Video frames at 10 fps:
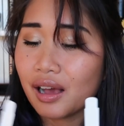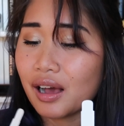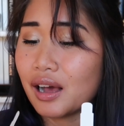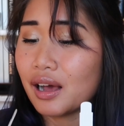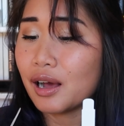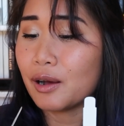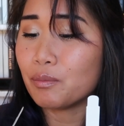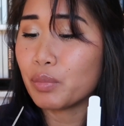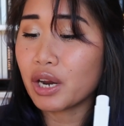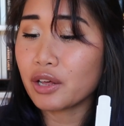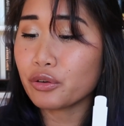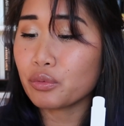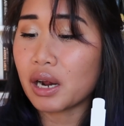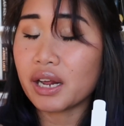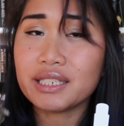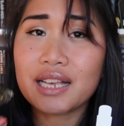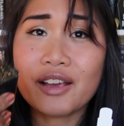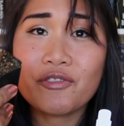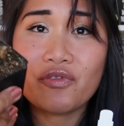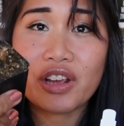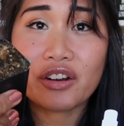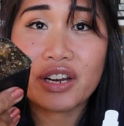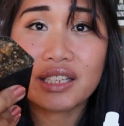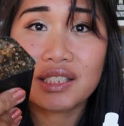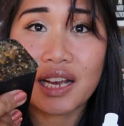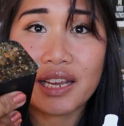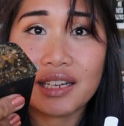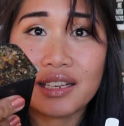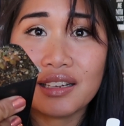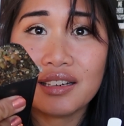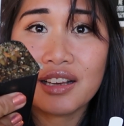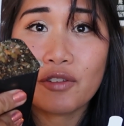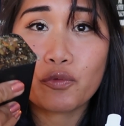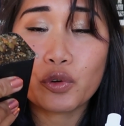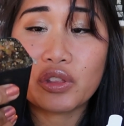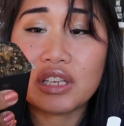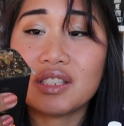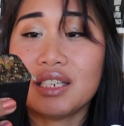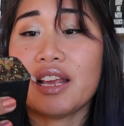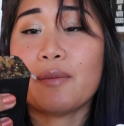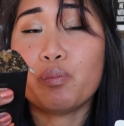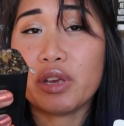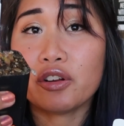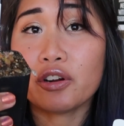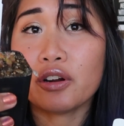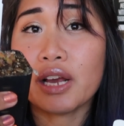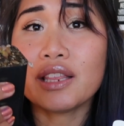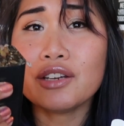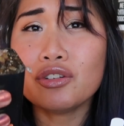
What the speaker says: But otherwise, I'm very excited for these to get bigger. And they